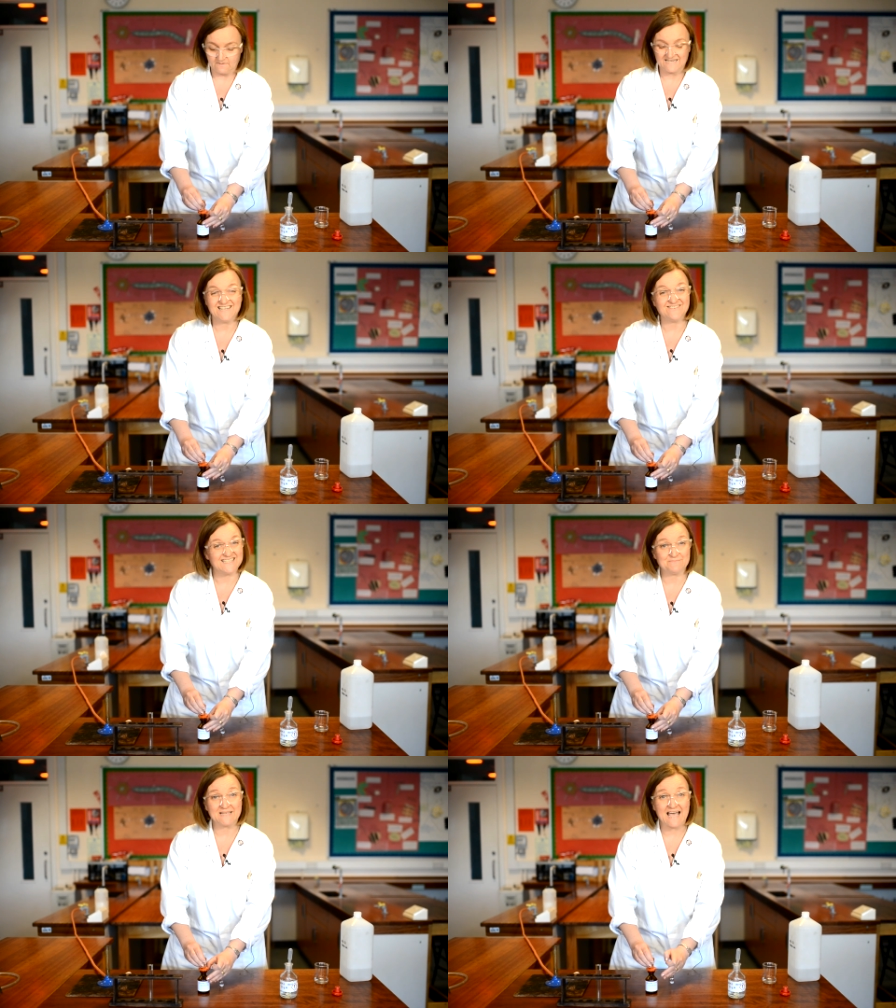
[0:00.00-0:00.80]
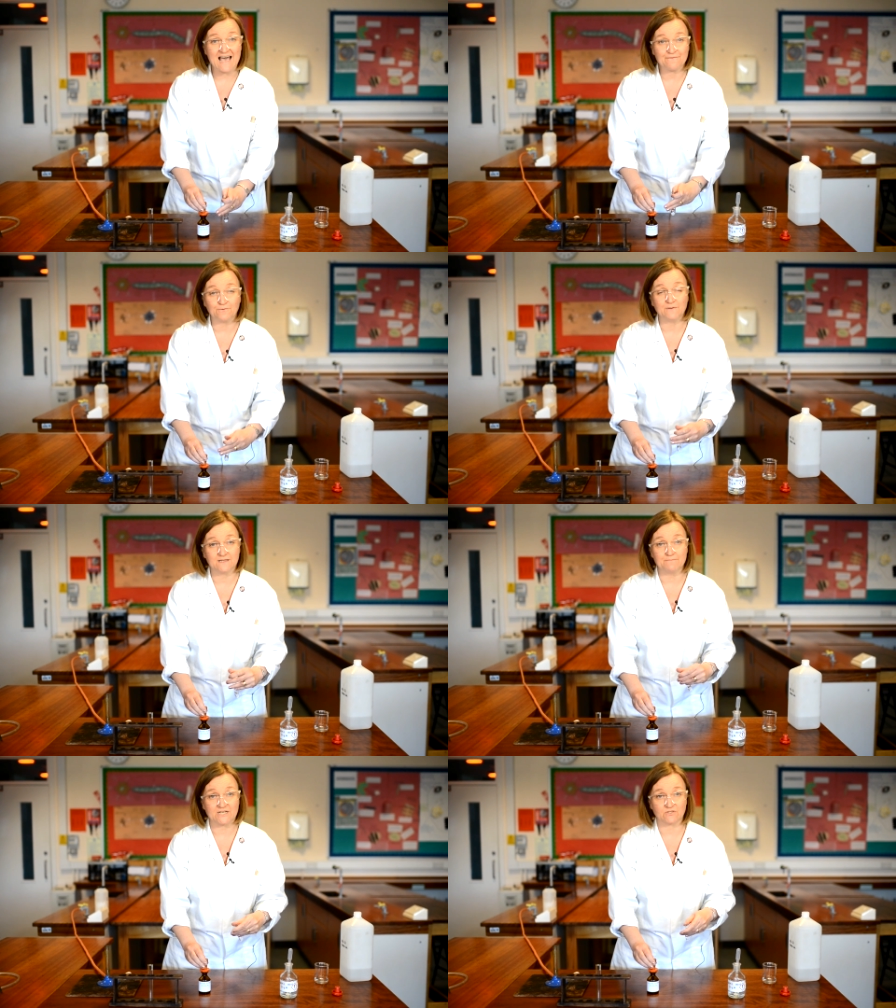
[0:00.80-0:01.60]
Now, you don't need to be careful
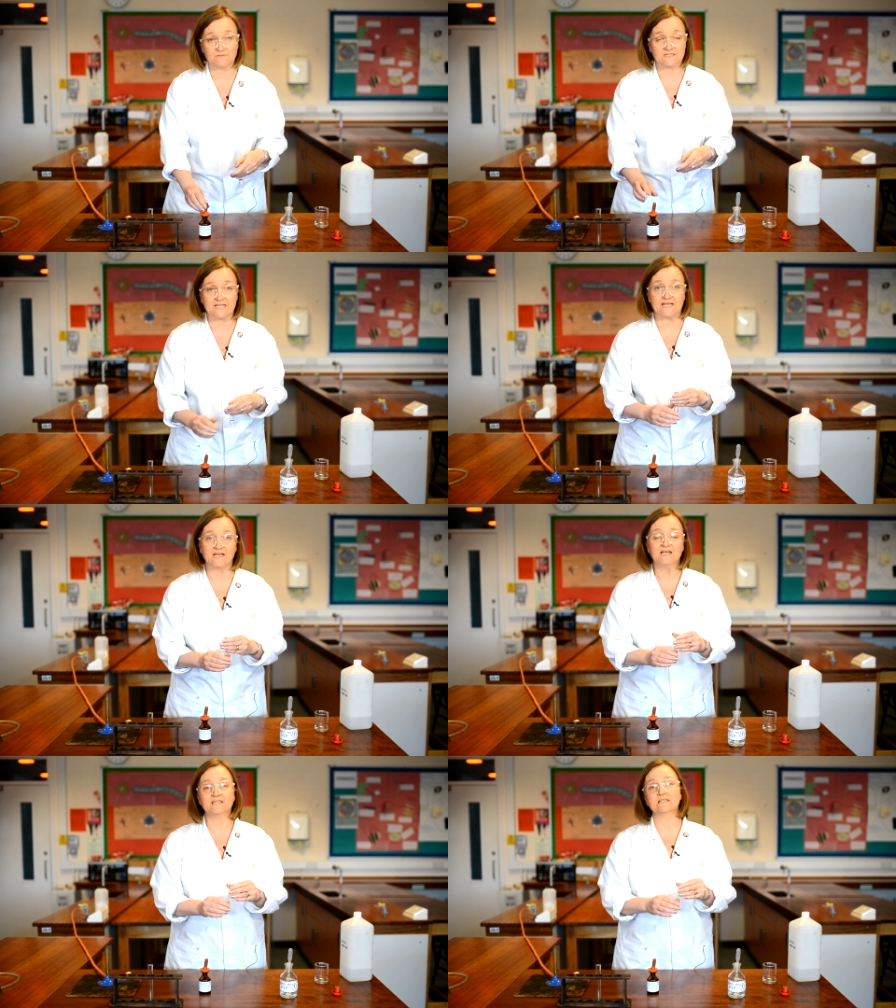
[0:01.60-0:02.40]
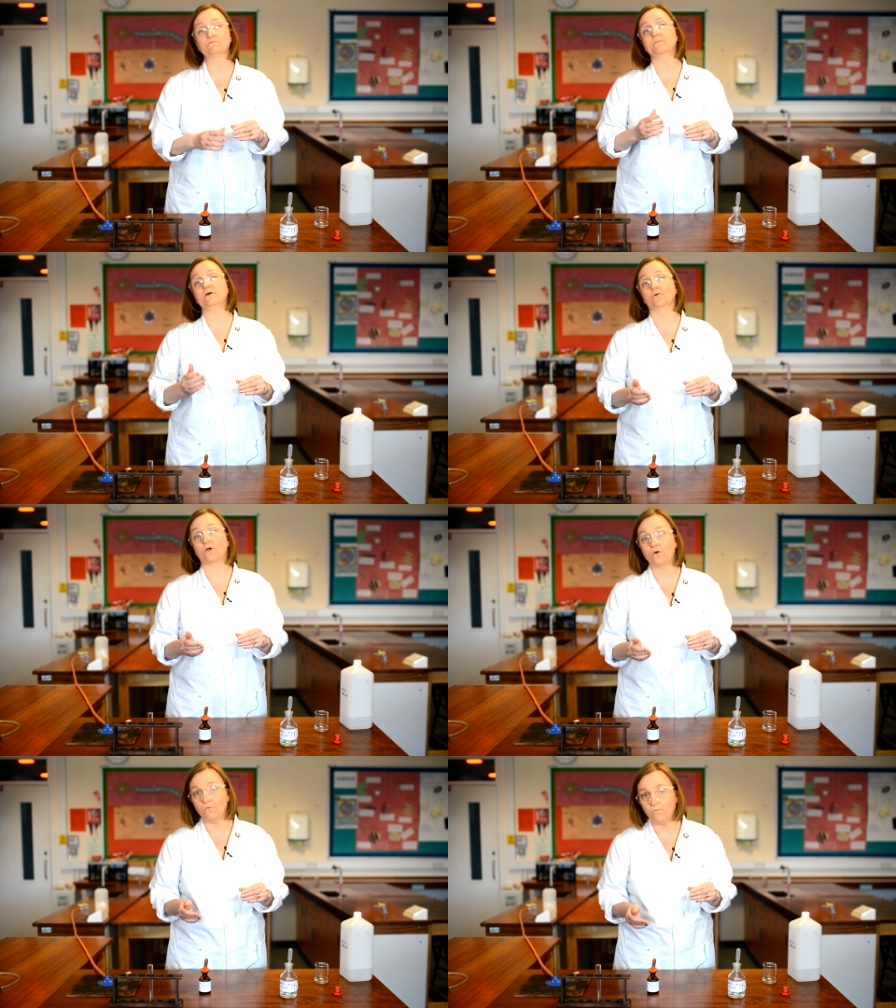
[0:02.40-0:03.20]
with the measurements here. This is what we call a
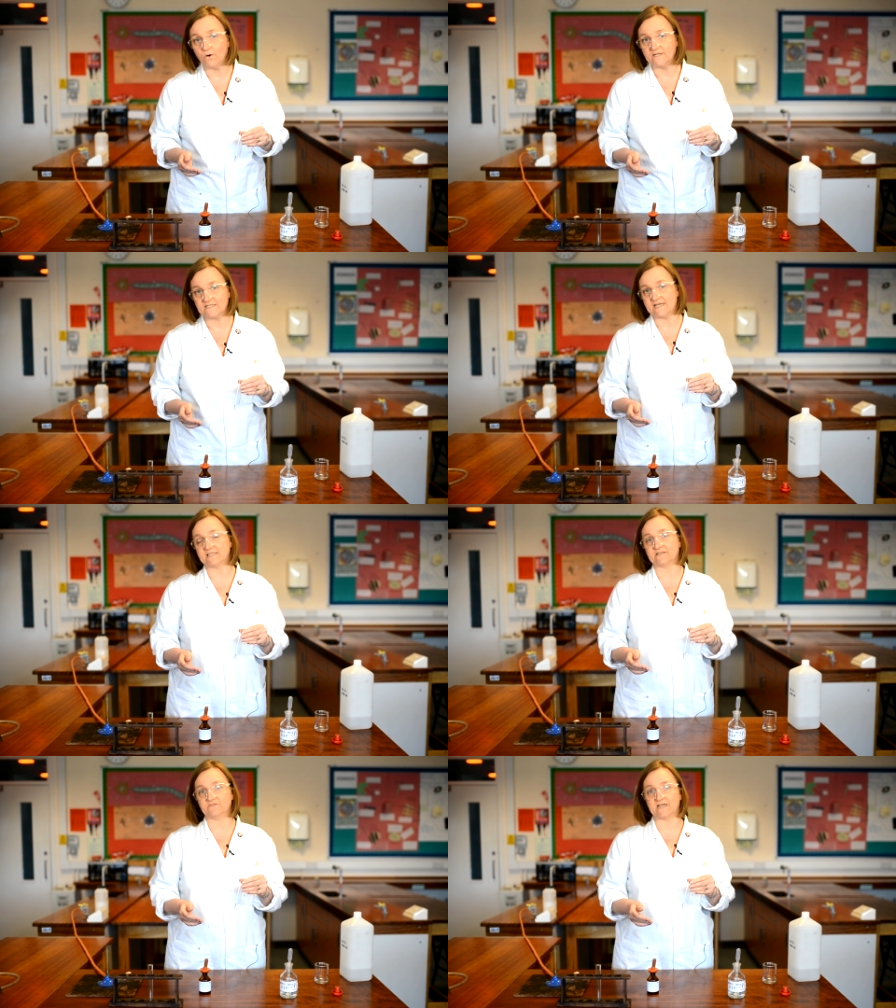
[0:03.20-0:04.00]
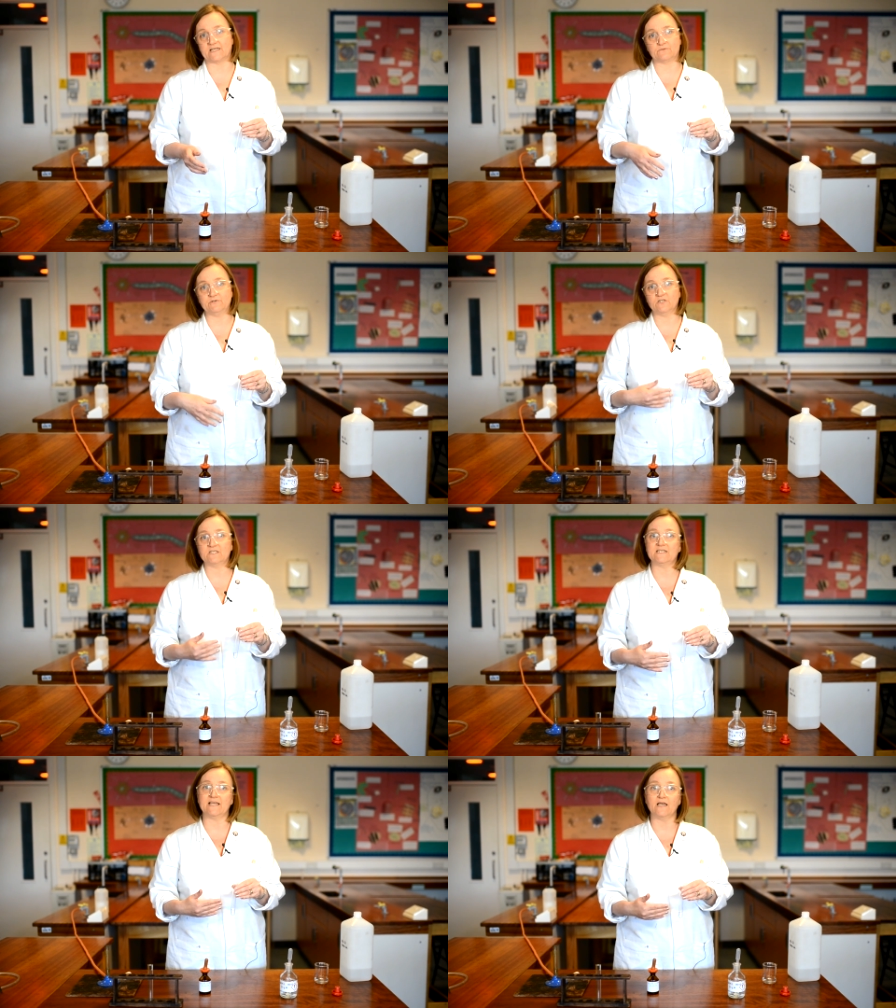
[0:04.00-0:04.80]
qualitative test. We're
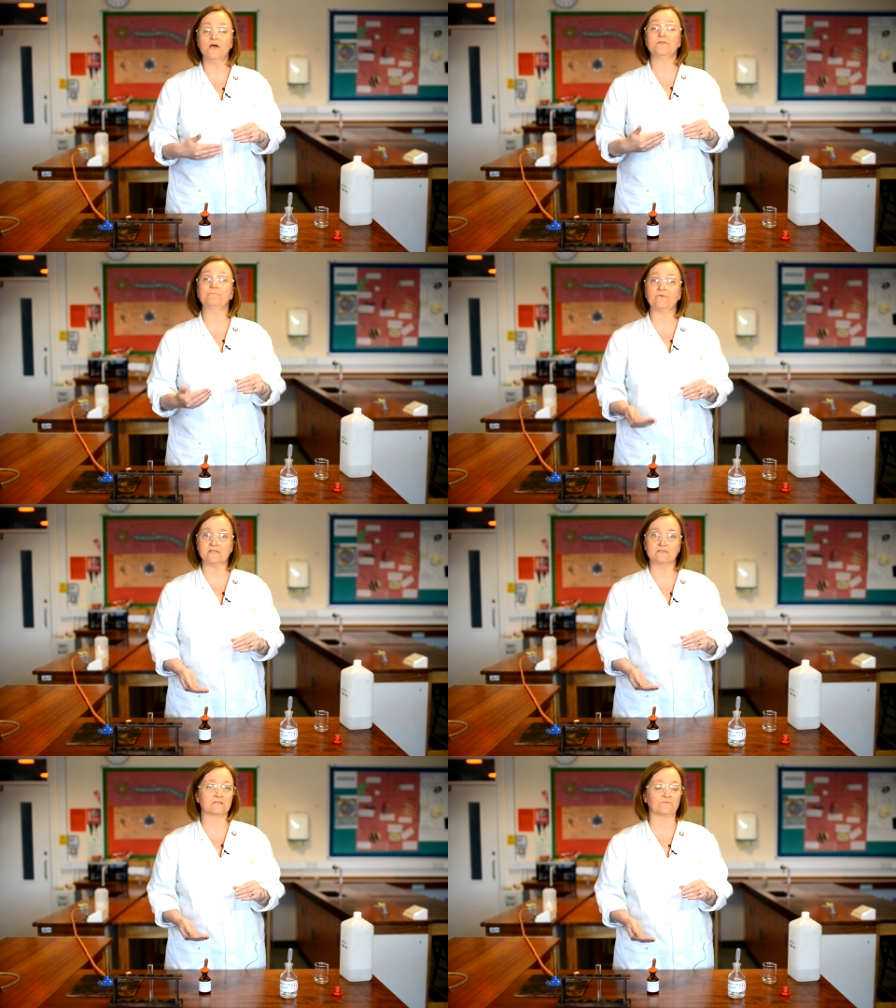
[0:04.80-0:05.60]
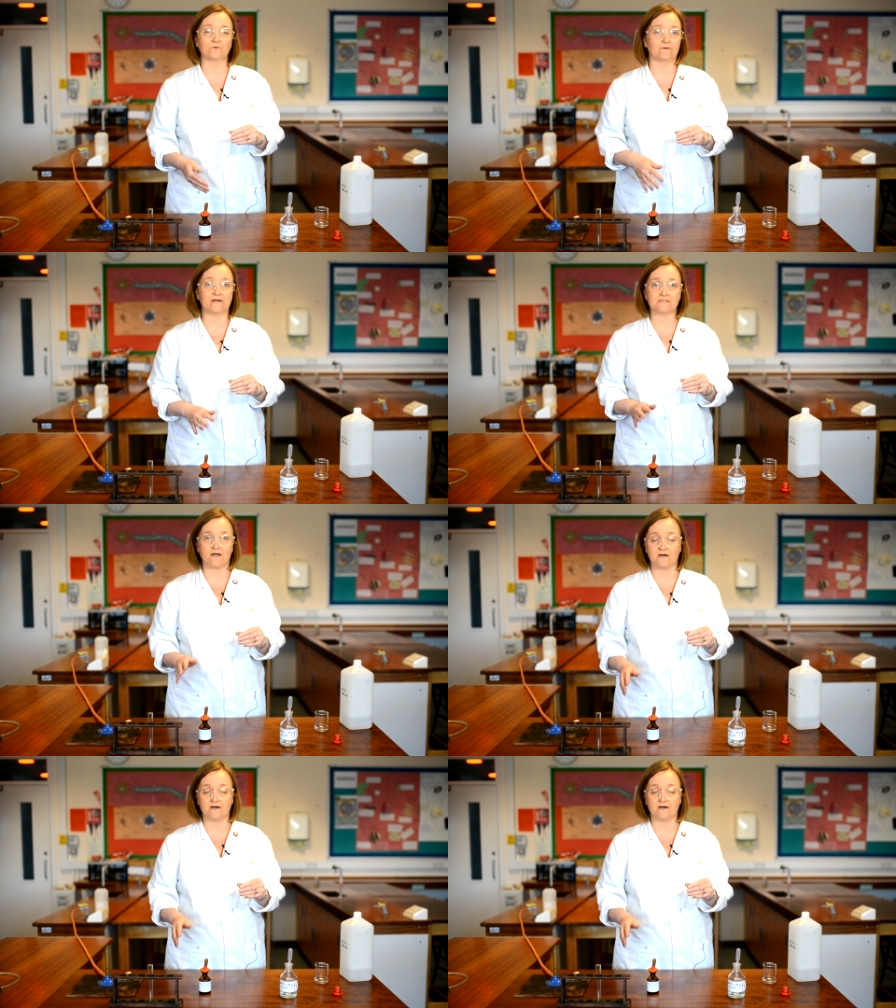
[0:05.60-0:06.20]
just seeing the presence of chloride